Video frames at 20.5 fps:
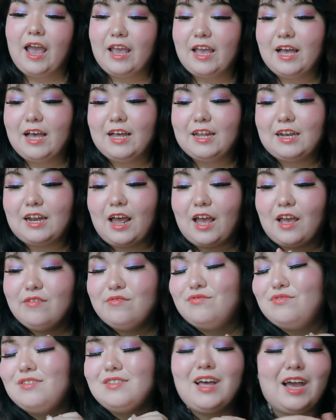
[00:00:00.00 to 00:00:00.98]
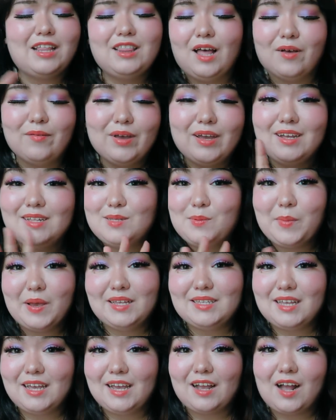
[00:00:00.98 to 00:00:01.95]
and I, I love it. It's
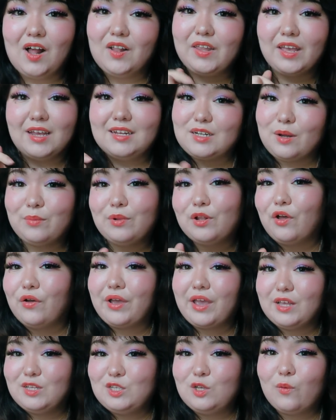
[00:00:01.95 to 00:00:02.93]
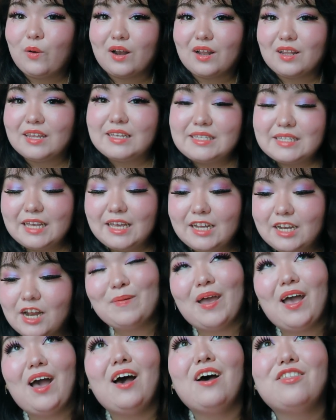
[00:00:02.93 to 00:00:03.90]
amazing. I'll link it down below in case you want to listen.
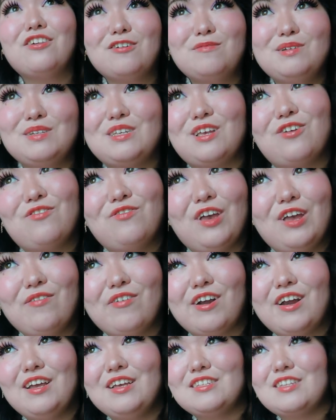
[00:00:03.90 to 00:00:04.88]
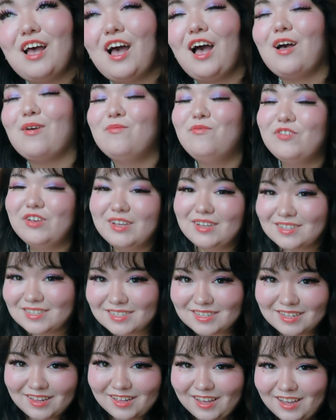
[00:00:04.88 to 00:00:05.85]
My other music favorite is
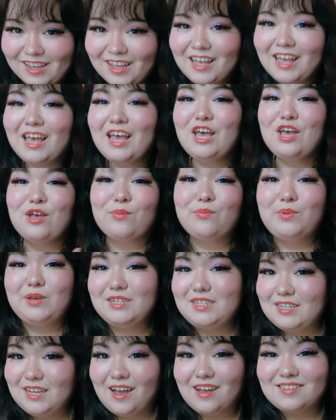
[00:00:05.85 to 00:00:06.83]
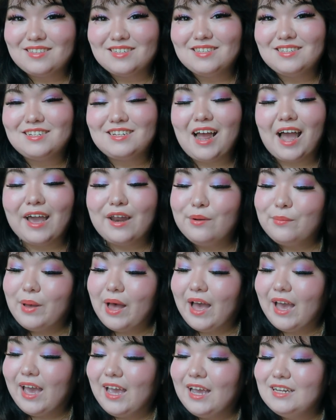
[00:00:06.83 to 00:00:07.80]
obviously BTS's
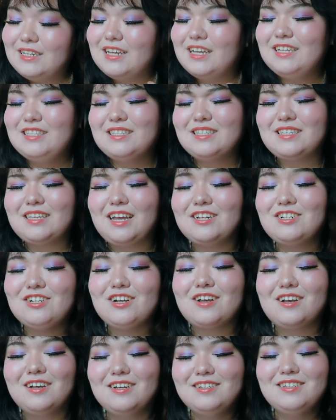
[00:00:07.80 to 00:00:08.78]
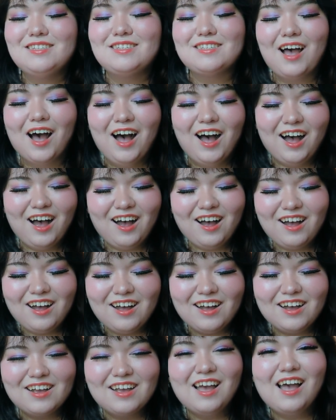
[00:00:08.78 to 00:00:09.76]
Dynamite. It's such a good
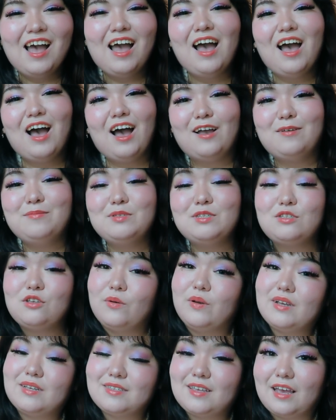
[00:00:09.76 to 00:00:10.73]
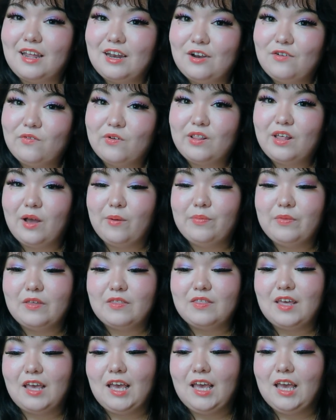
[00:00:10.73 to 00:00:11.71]
song. I'm so excited for them
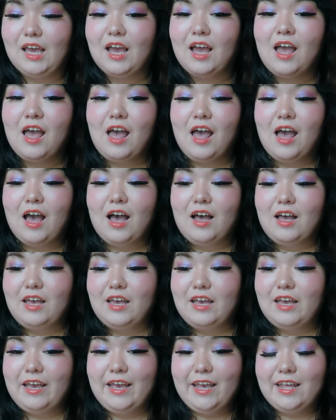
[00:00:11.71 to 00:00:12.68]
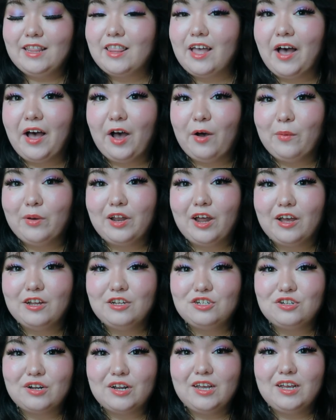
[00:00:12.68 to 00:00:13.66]
that they hit the Hot
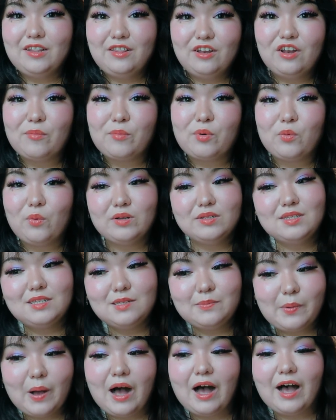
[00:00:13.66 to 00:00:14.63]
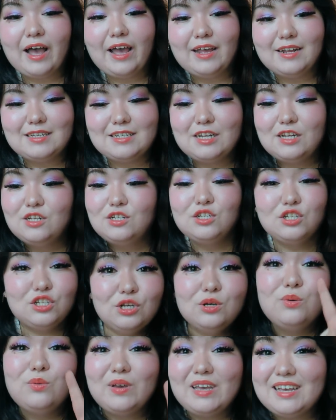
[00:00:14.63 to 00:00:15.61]
100, the number one spot
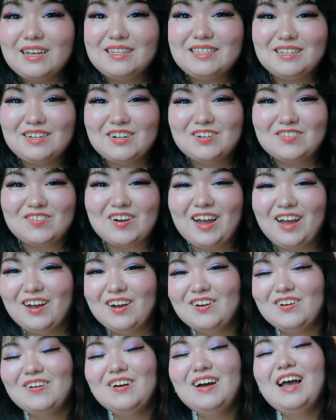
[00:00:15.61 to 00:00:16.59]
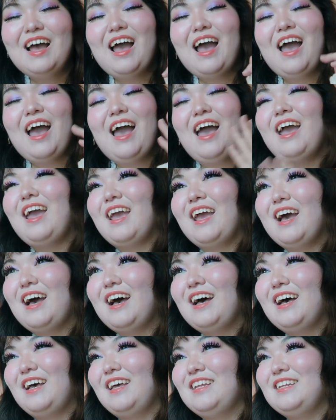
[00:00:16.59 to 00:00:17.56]
two weeks in a row
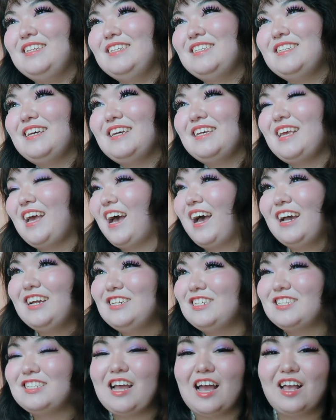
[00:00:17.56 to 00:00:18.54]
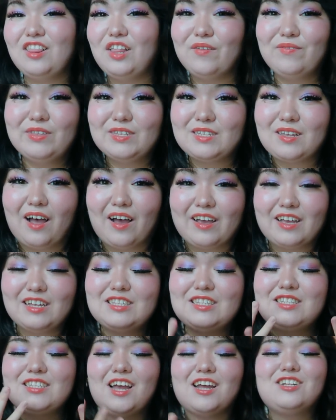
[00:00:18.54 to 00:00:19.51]
and yeah I just I love the song
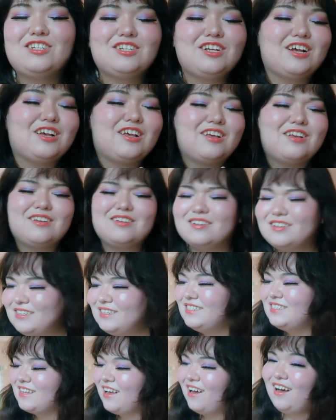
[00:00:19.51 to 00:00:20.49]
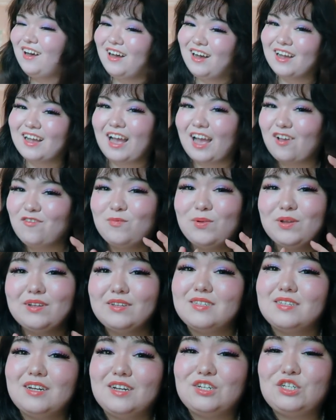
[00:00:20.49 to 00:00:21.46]
it's such a good song I've been
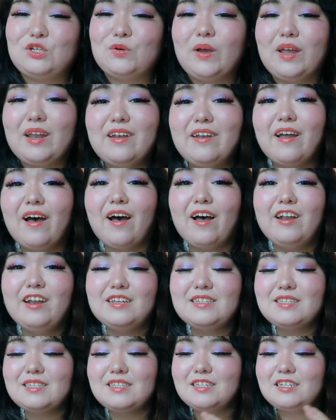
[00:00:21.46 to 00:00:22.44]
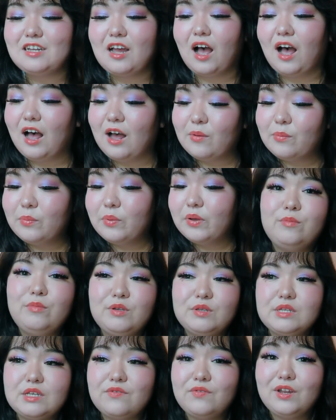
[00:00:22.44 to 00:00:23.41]
listening to it non-stop the
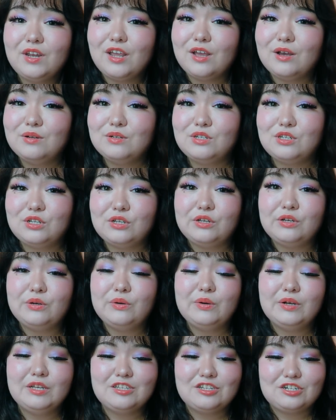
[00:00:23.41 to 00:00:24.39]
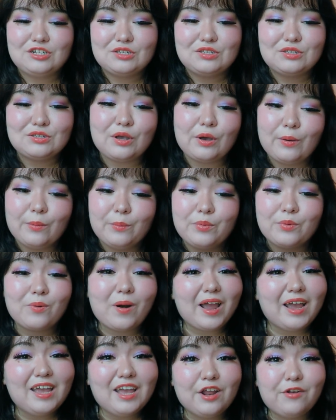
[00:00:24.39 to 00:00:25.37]
music video too is just so
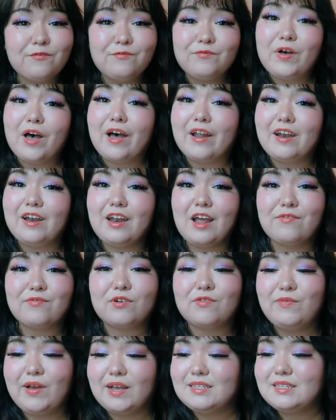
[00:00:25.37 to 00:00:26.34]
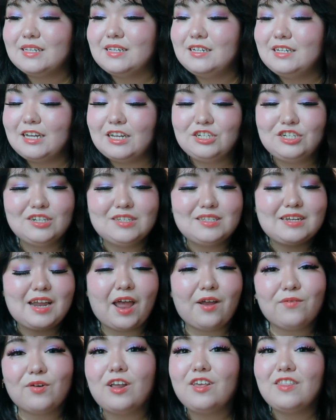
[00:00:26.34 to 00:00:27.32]
bright and fun and effervescent and just
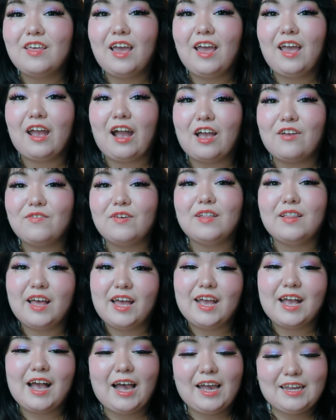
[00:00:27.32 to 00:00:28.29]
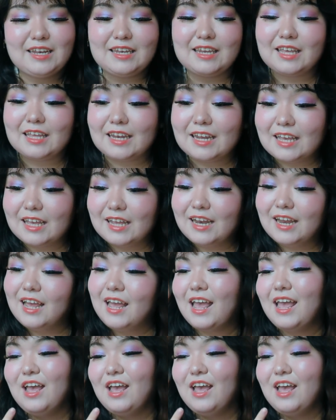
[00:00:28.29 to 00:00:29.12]
everything I feel like I needed